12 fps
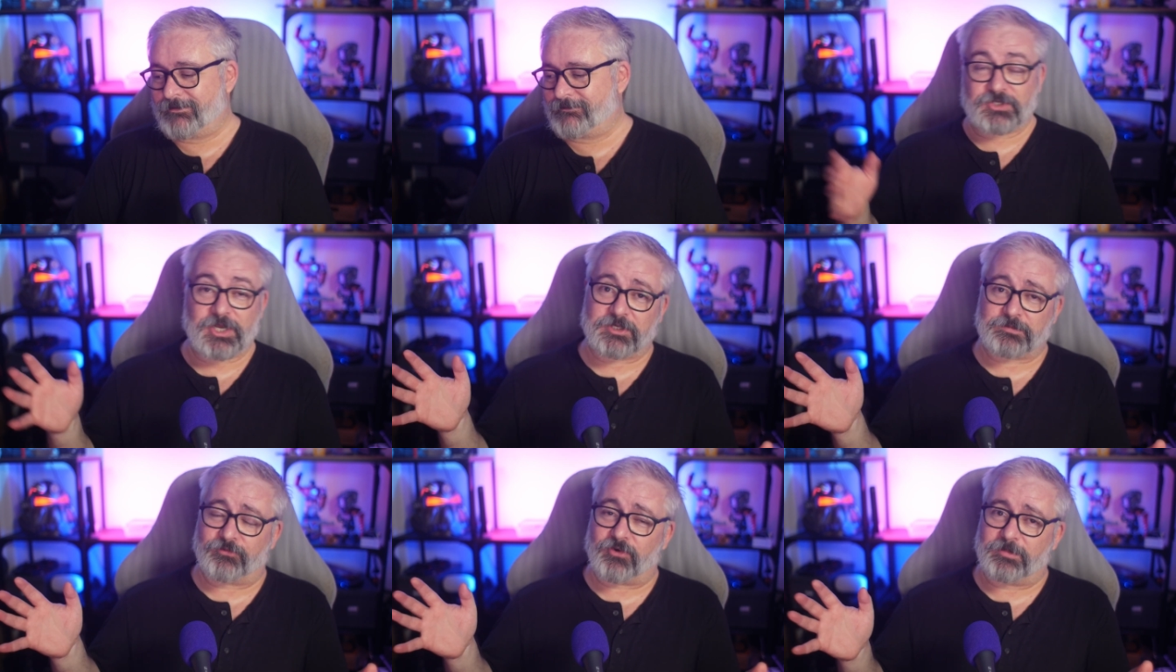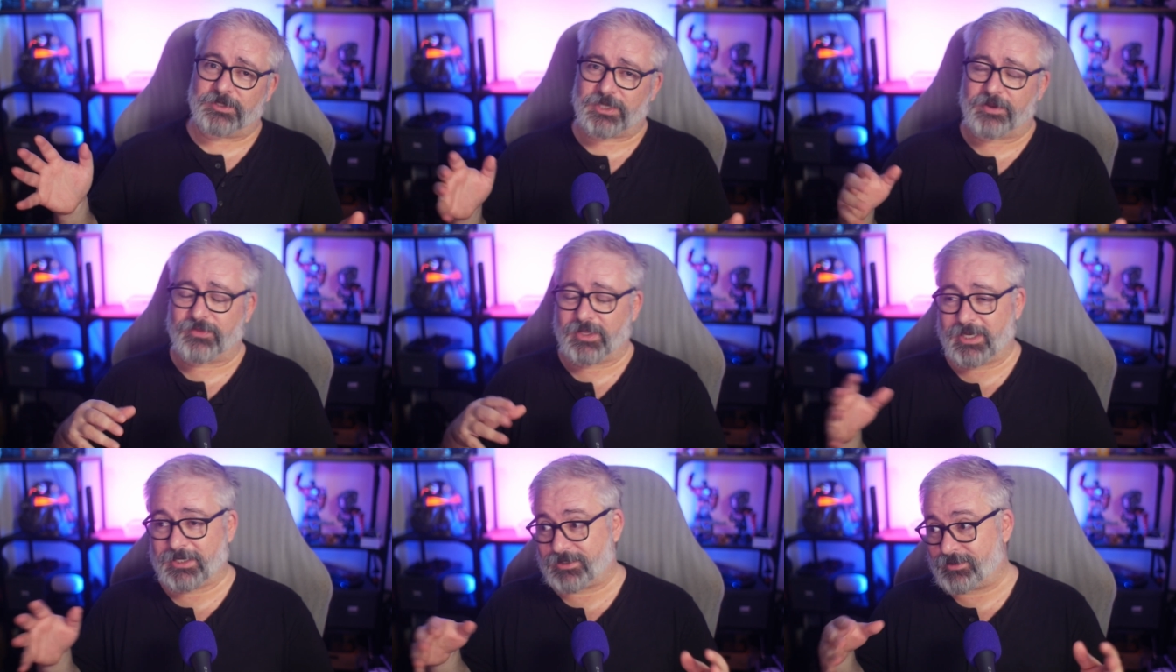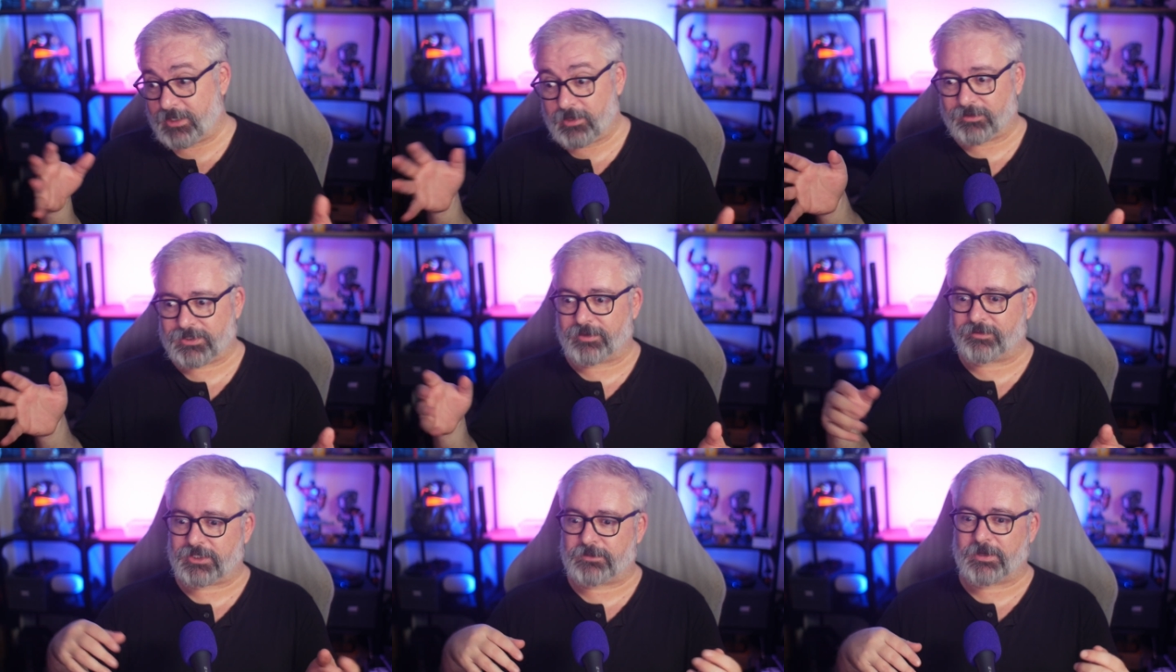And the channel's performance over the last year or
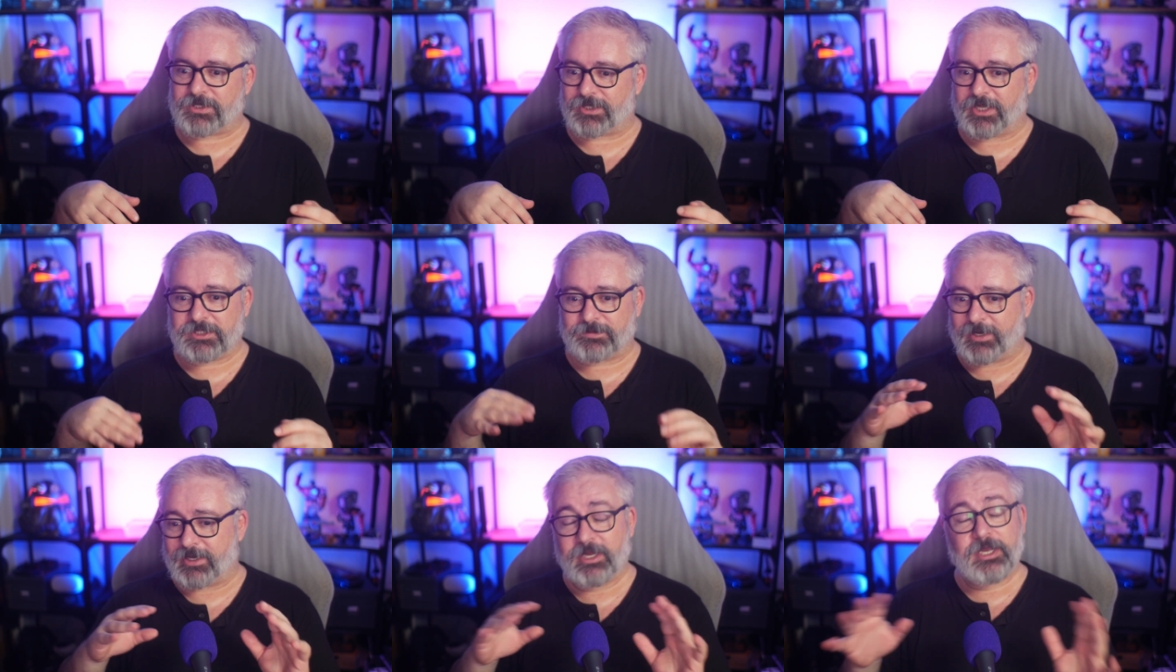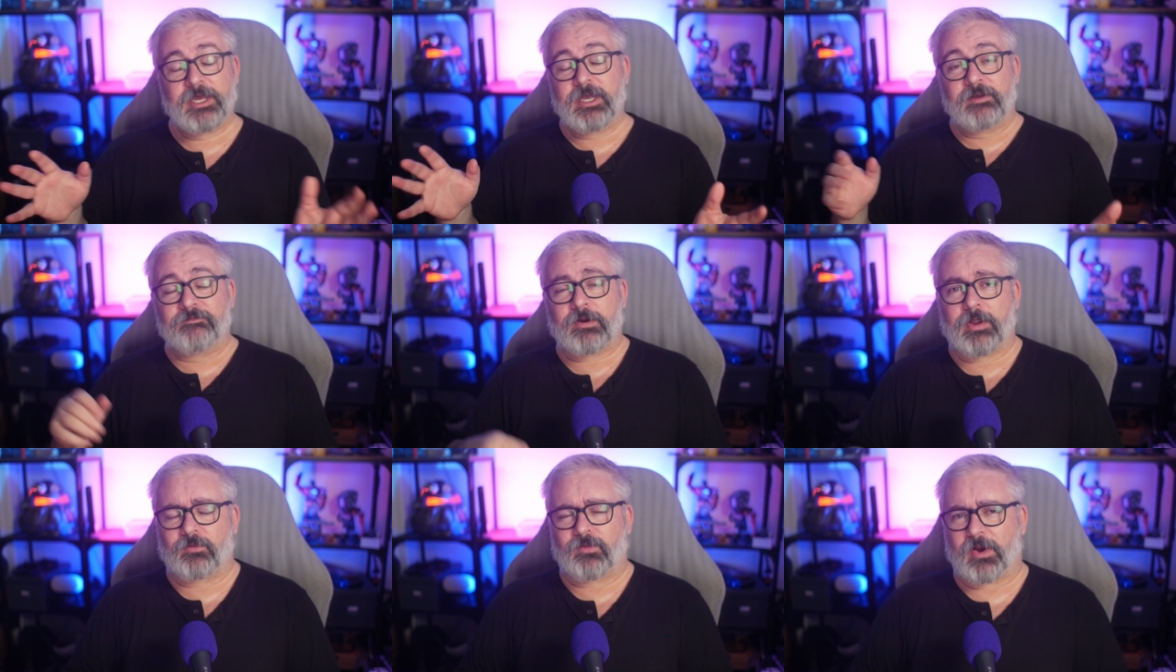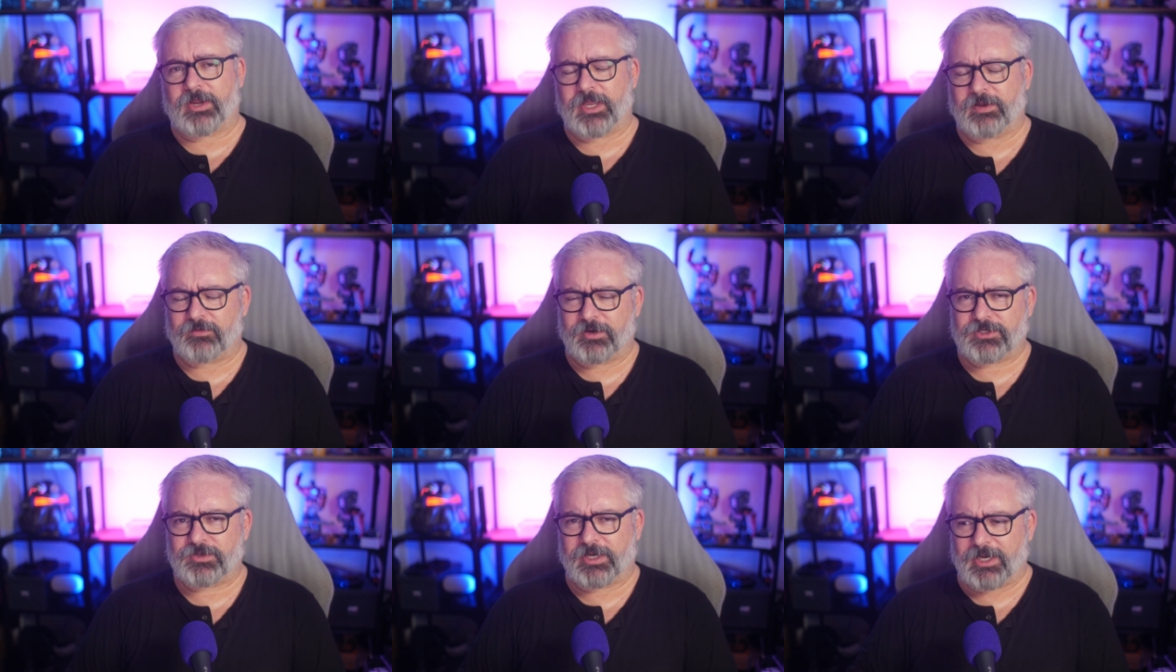so especially has been very rocky and
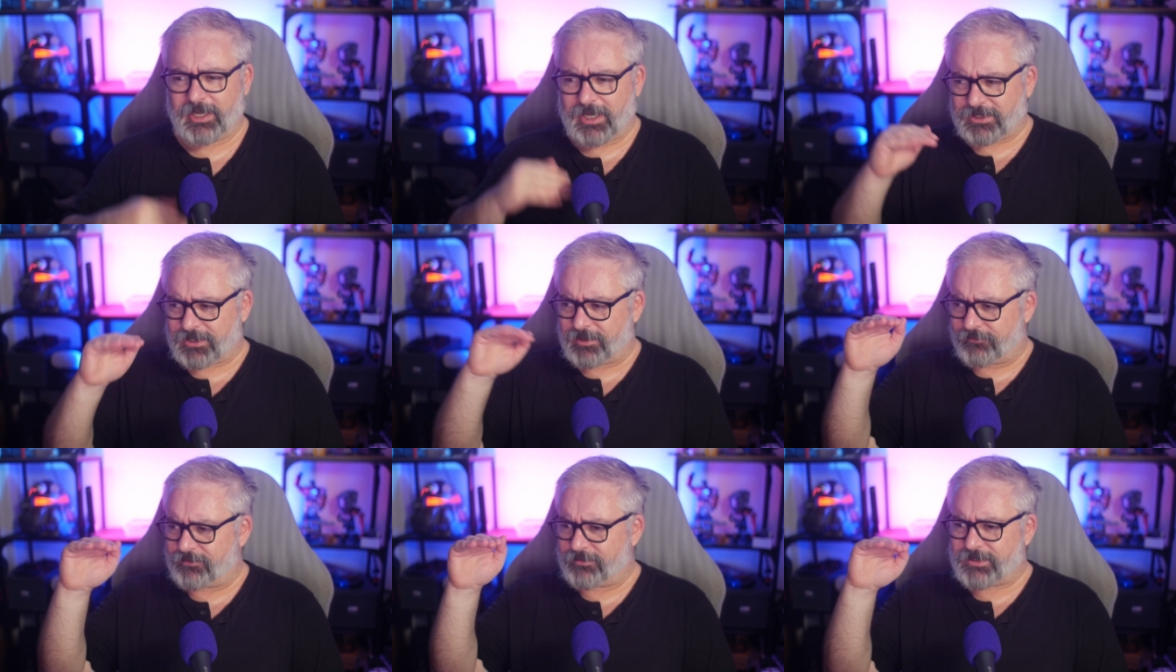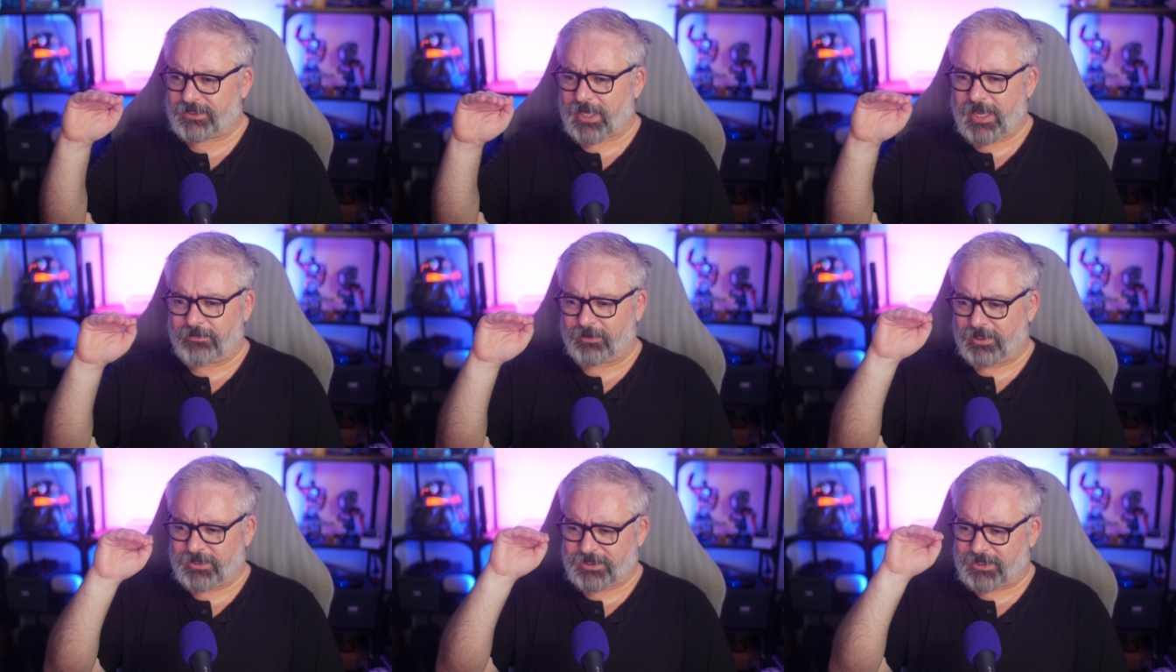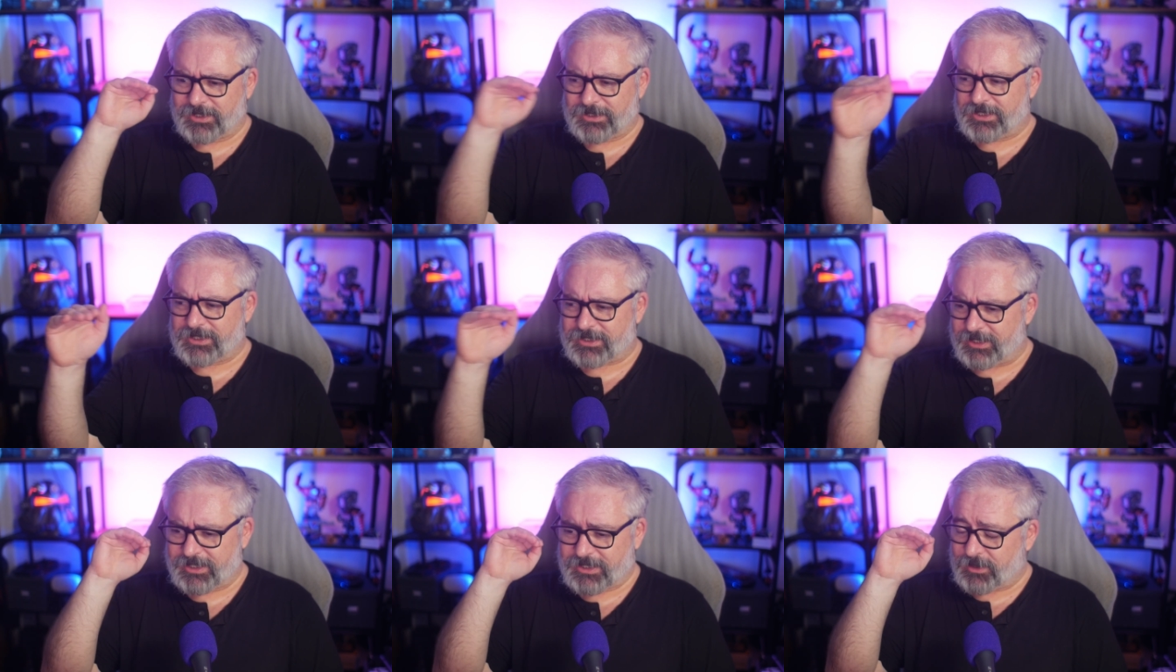very tricky to get sort of stable and just
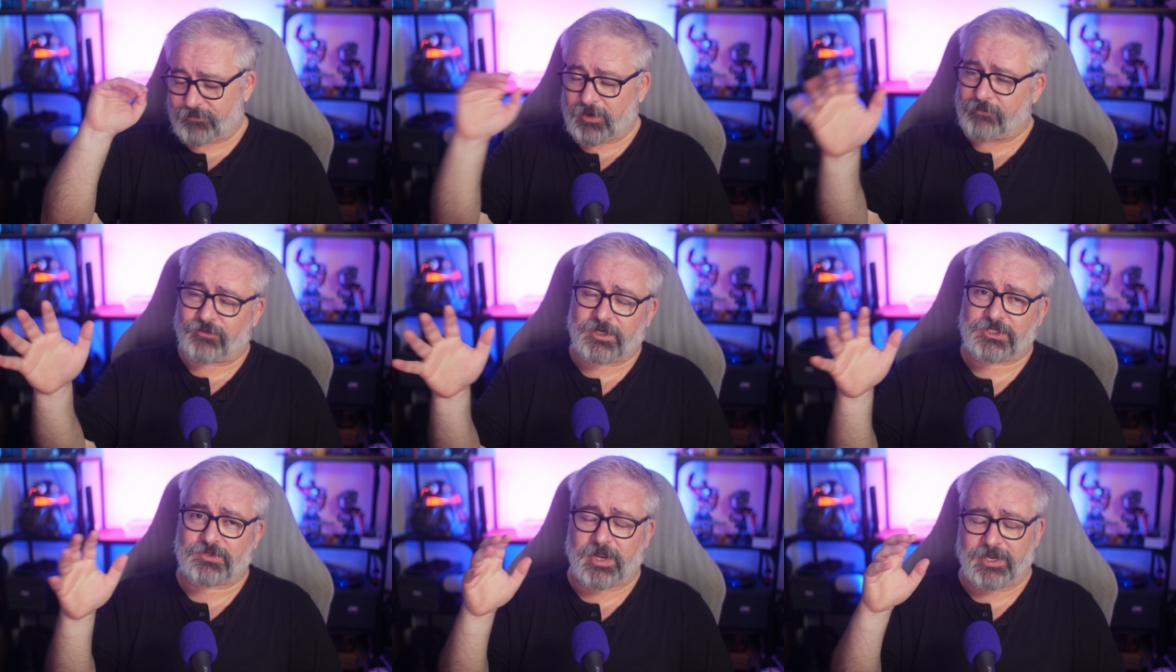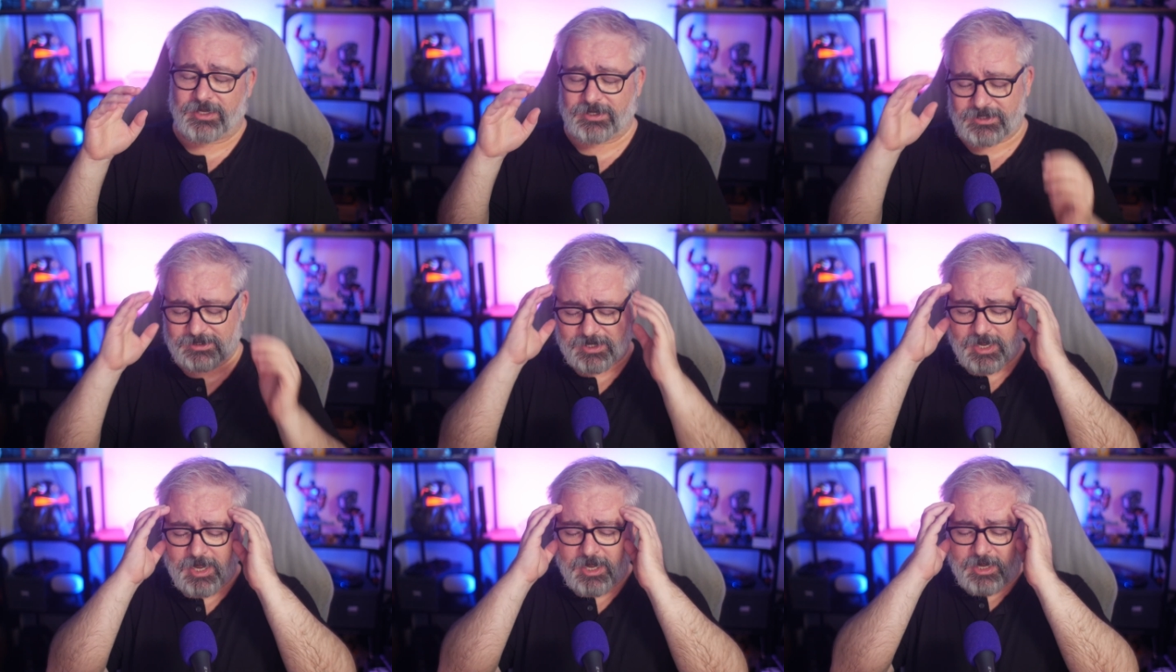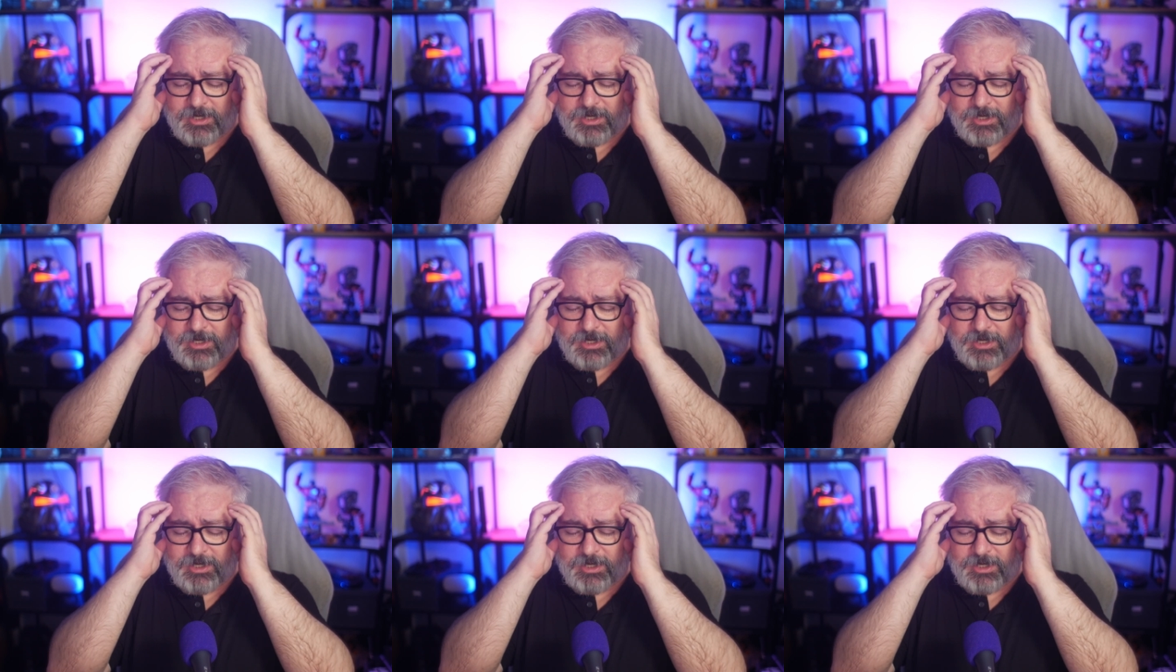consistent. It's just very frustrating and it just